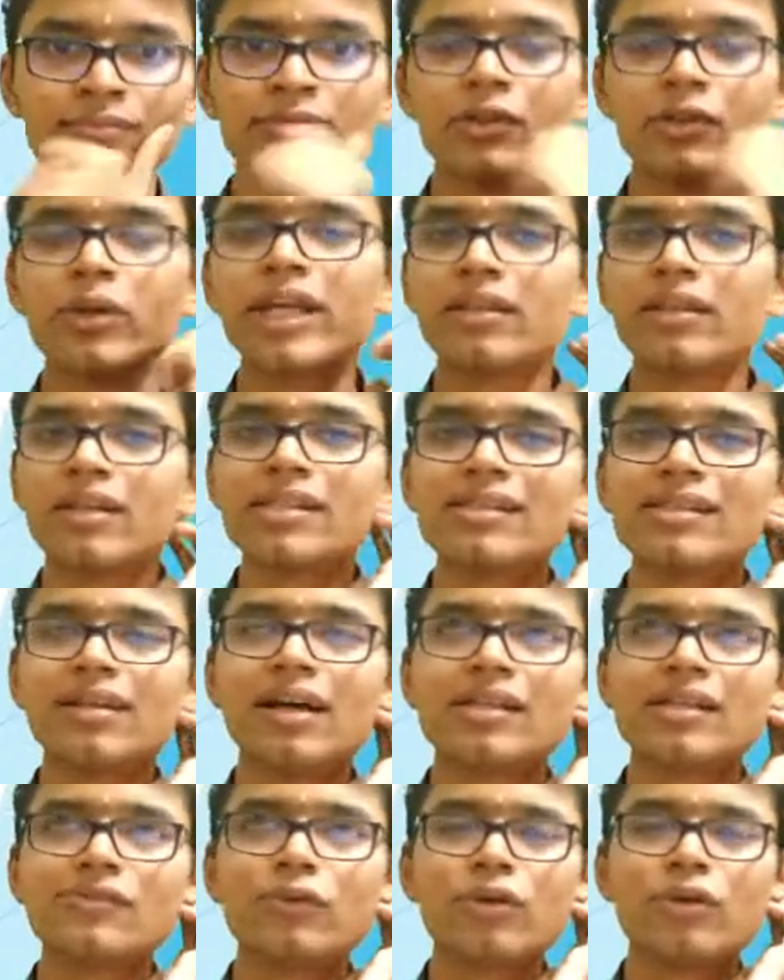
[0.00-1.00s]
Okay, this
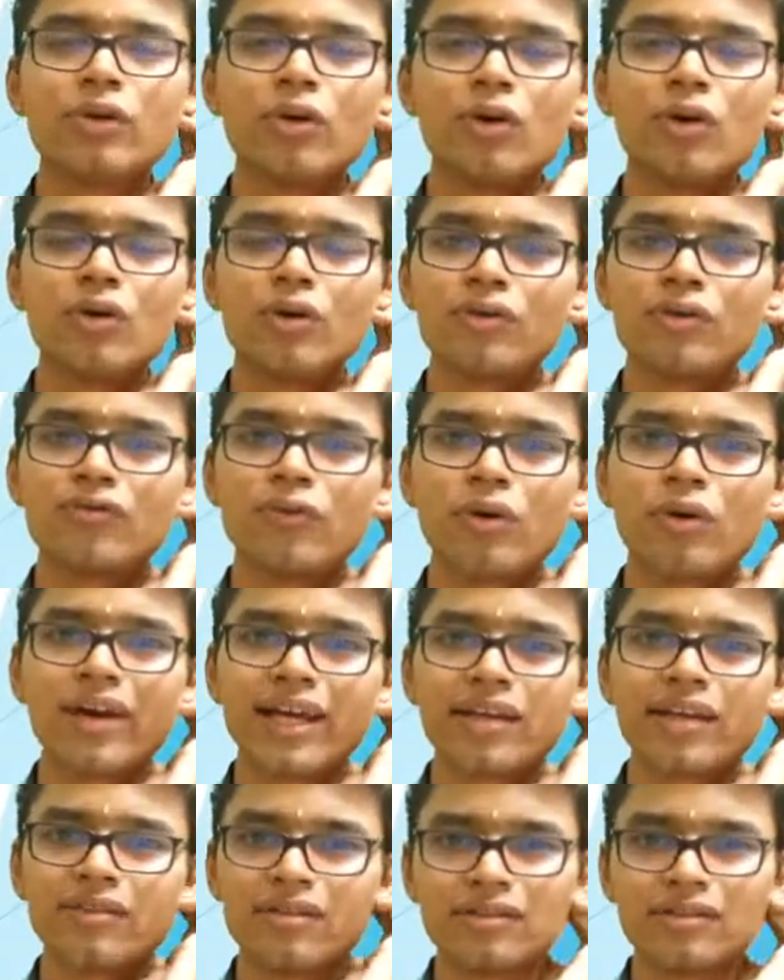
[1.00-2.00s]
class would go on for
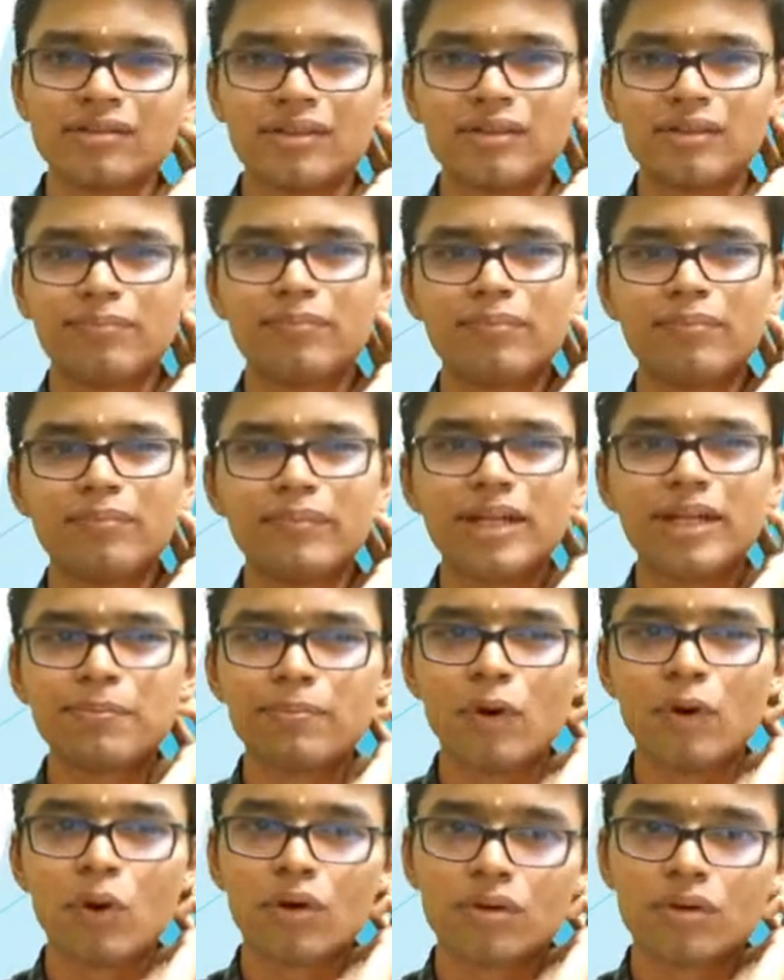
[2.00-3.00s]
like a bit
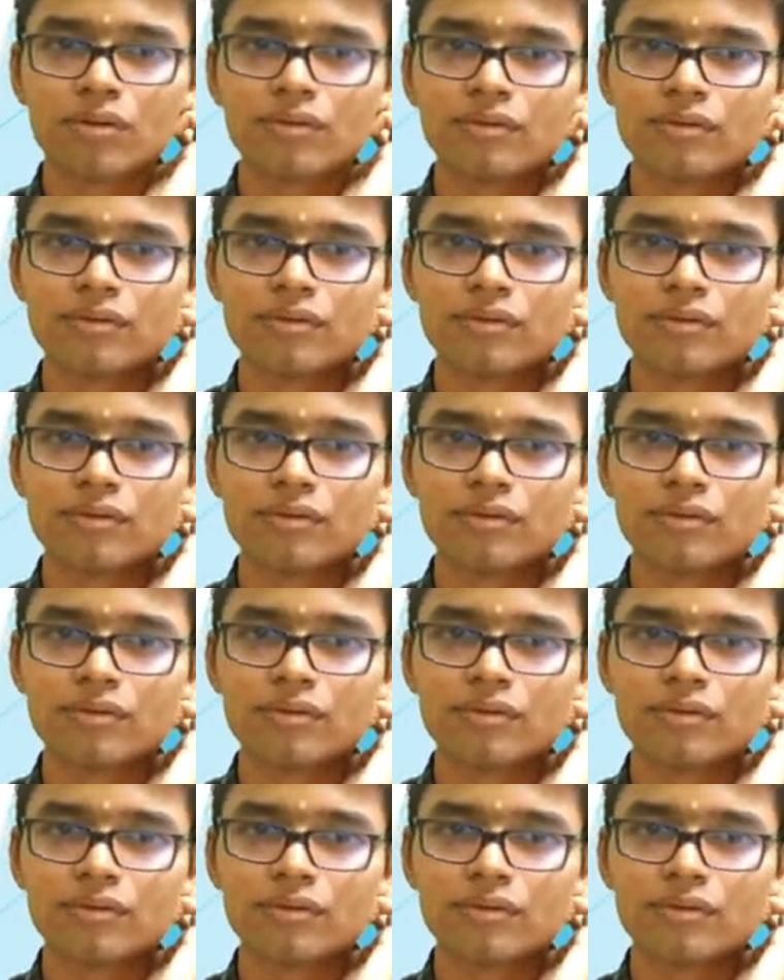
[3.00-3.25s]
more